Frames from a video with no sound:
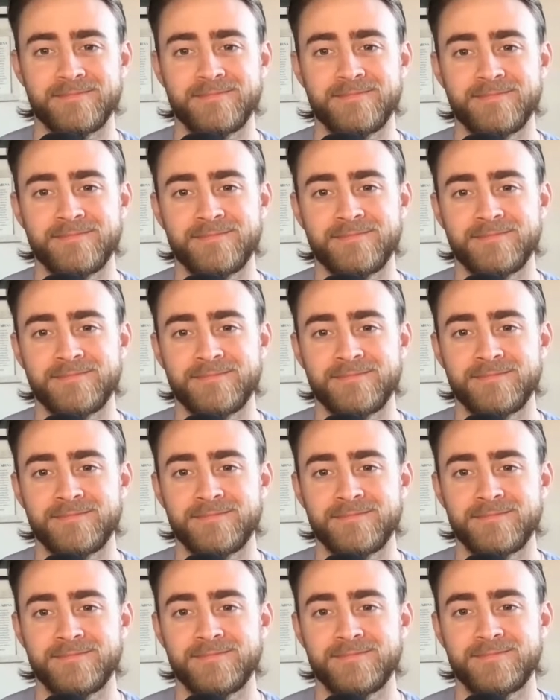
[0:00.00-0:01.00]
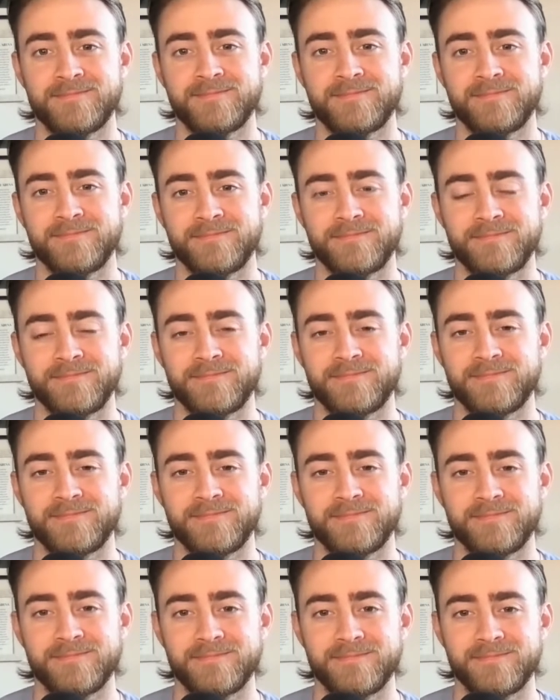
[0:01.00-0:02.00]

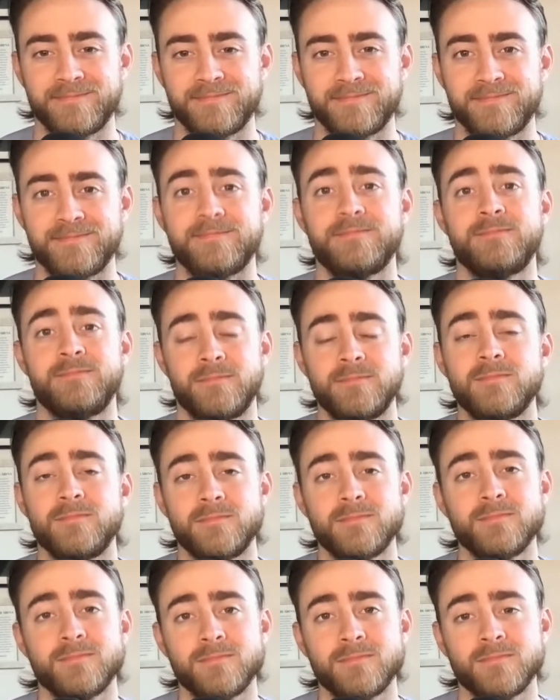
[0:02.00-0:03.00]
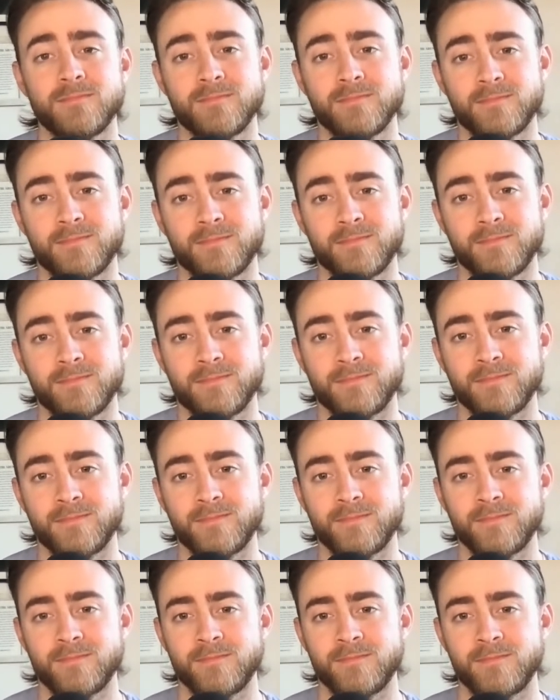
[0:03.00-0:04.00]

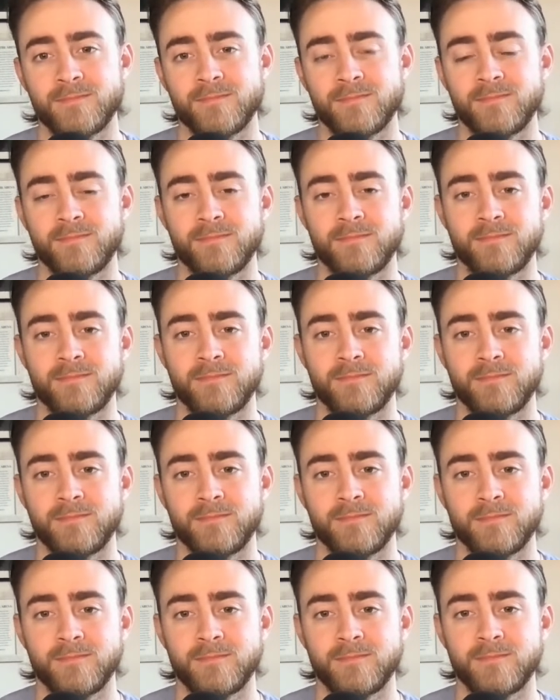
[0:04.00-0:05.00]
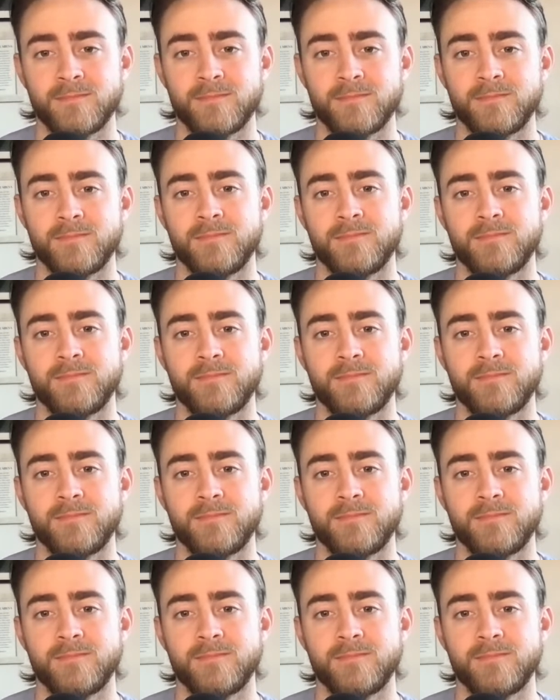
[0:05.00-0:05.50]
(not speaking)